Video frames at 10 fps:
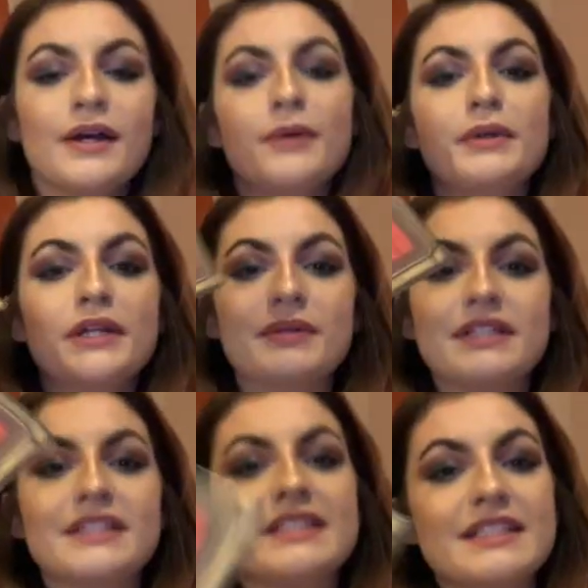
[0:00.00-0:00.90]
But
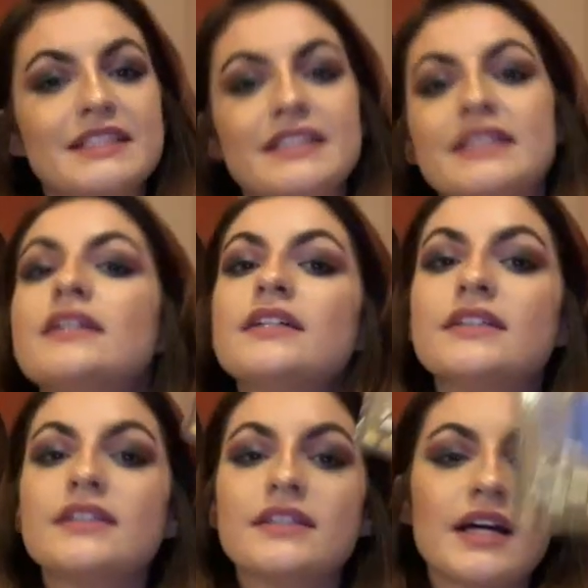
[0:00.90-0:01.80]
anyways,
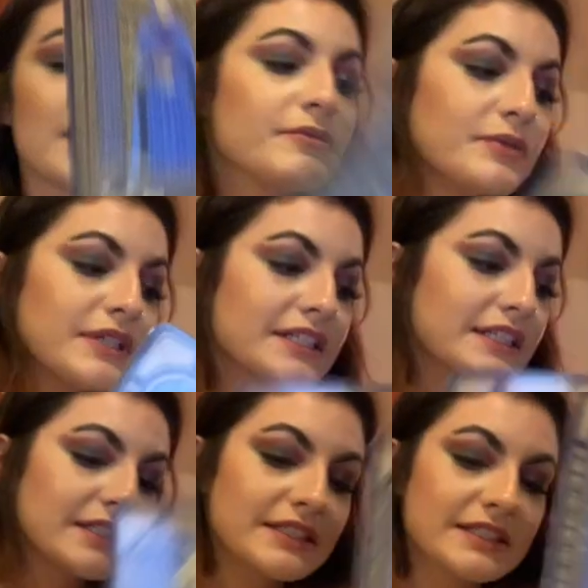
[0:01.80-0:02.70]
High
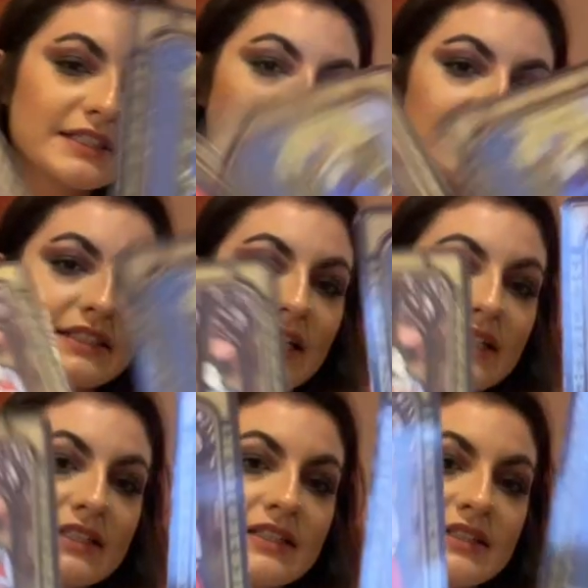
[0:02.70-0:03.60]
Priestess, Death.